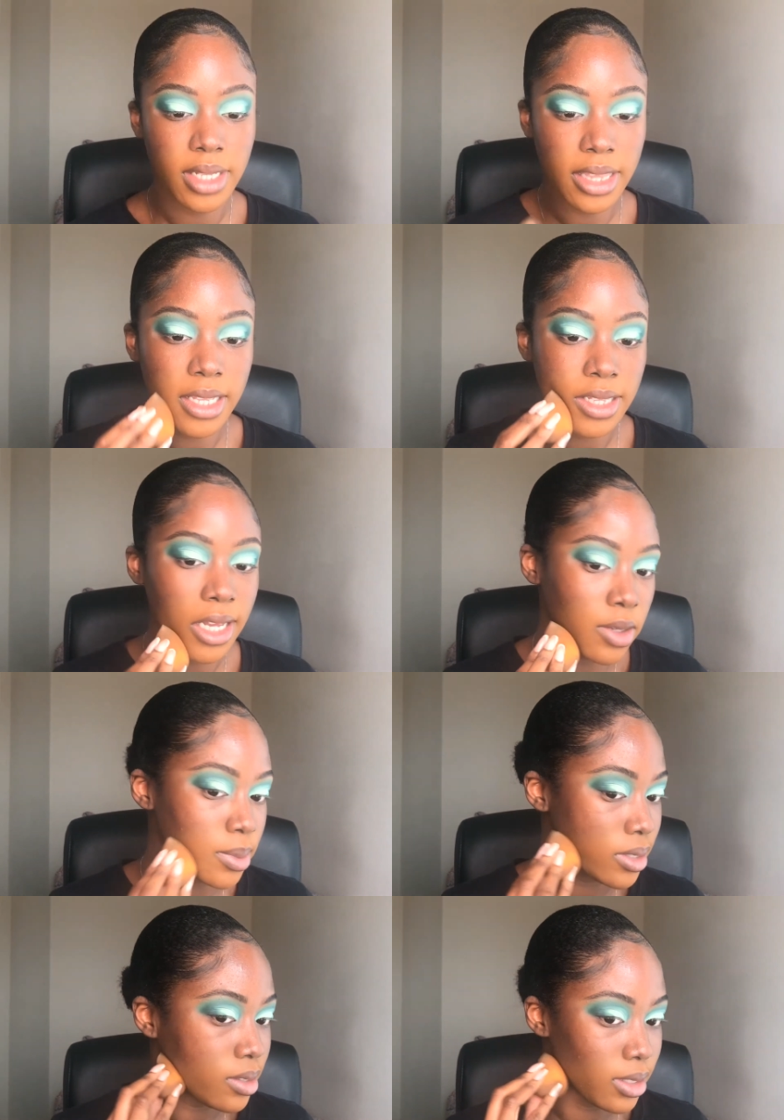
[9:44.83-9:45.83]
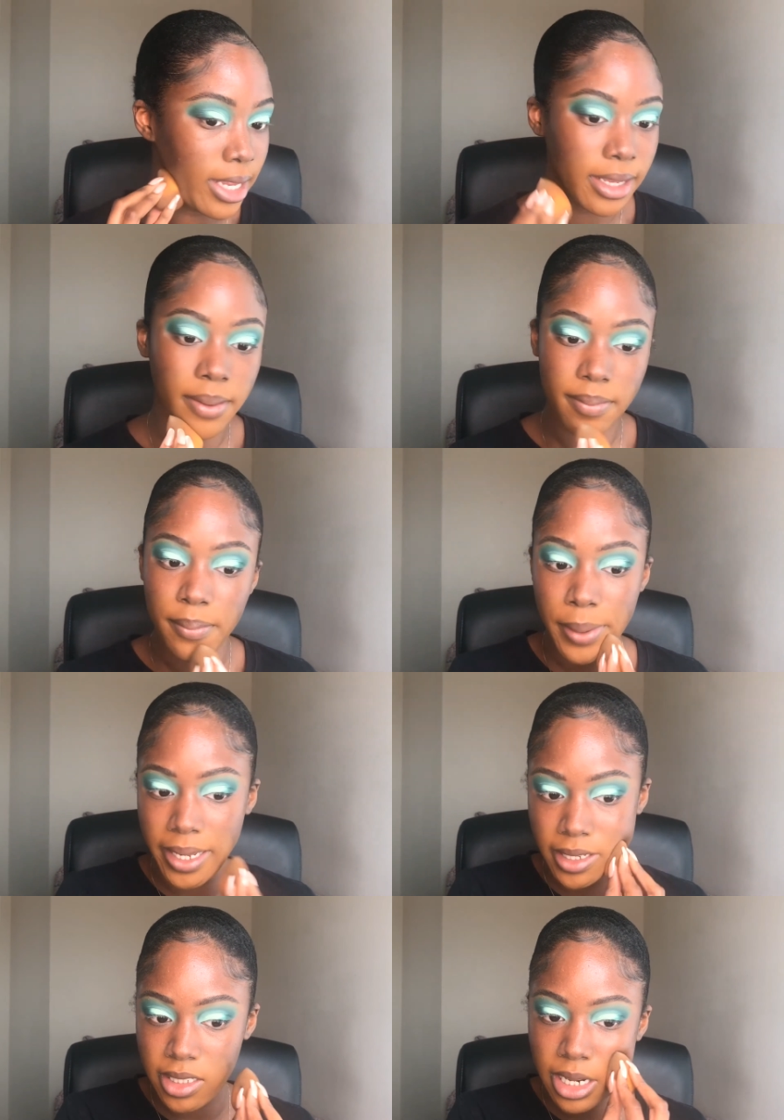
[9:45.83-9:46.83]
I think that helps to like
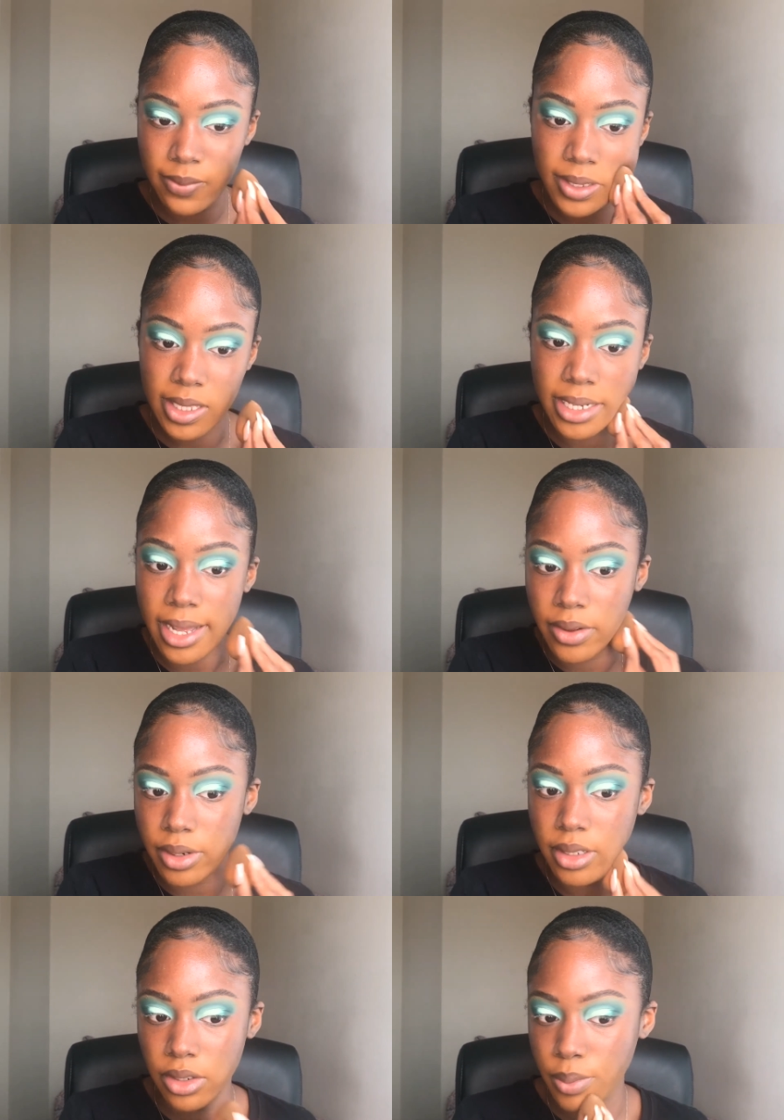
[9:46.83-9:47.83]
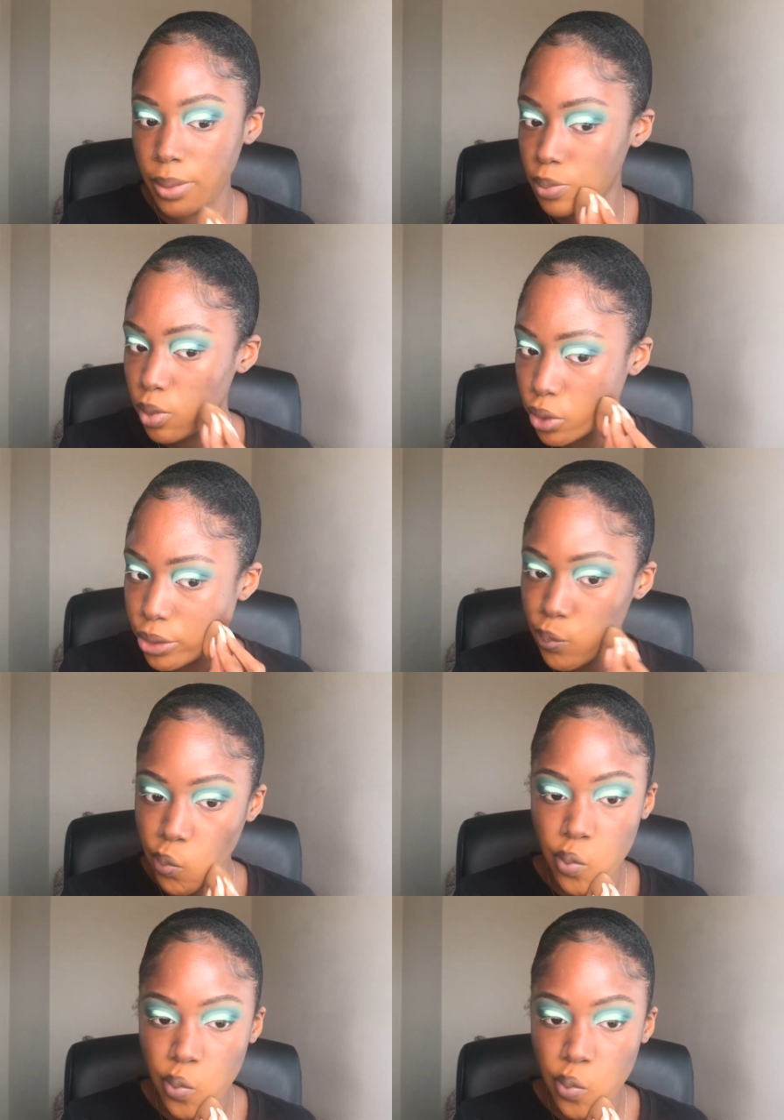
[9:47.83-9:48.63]
balance everything out a little bit more.